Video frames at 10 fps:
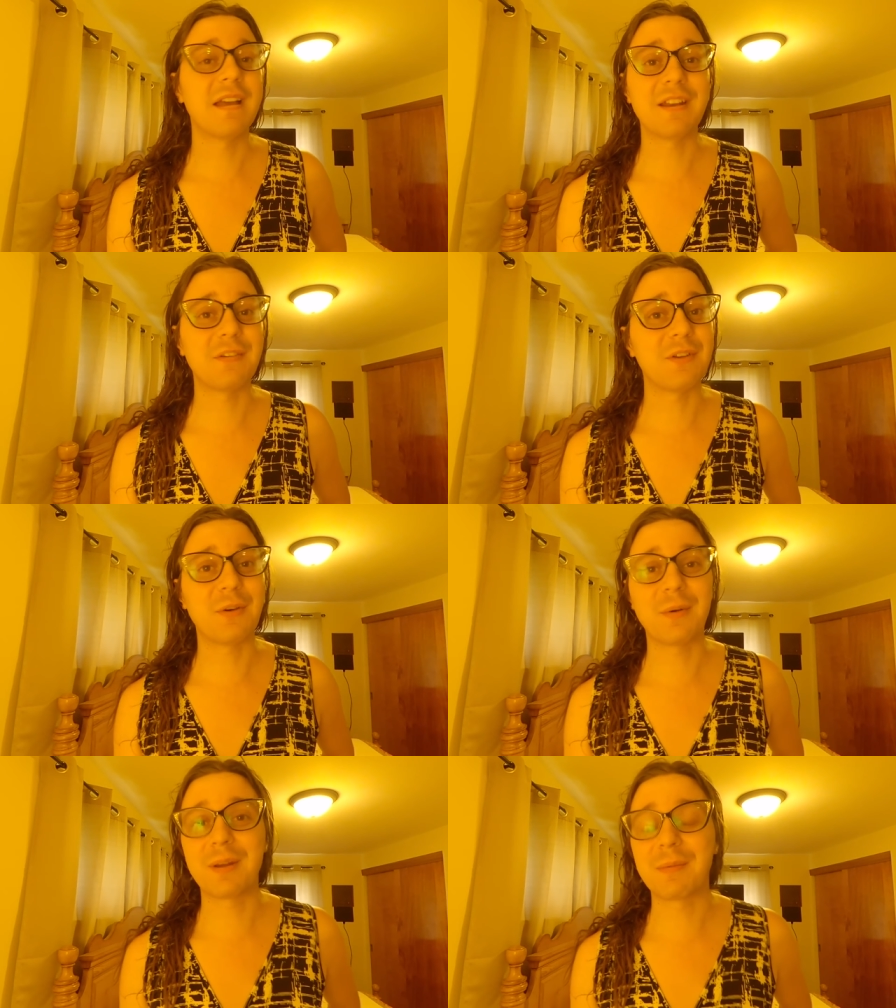I don't know
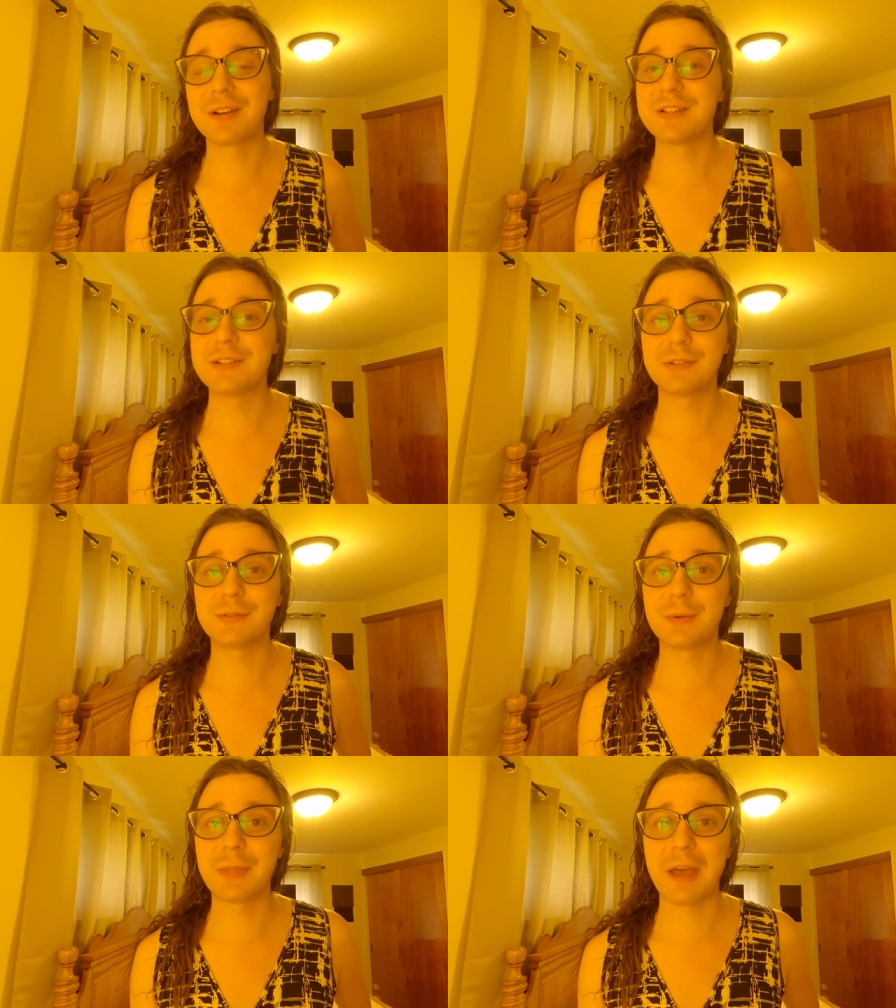what I'm going to do
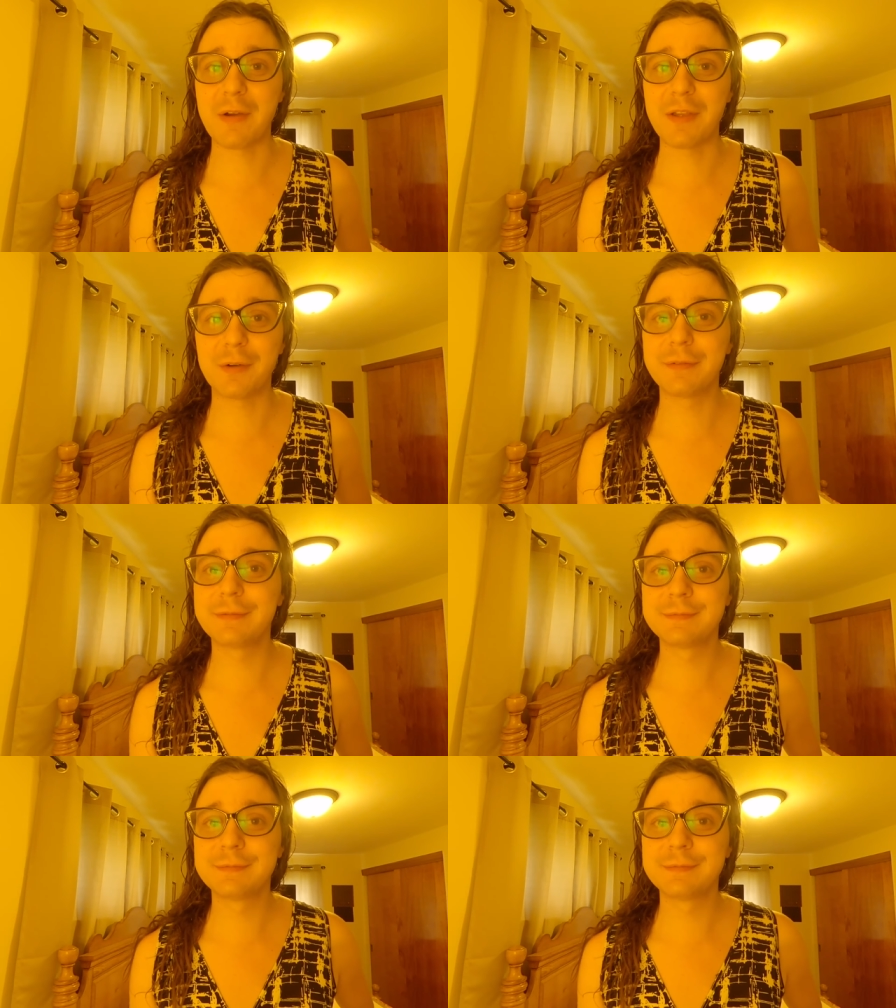without you.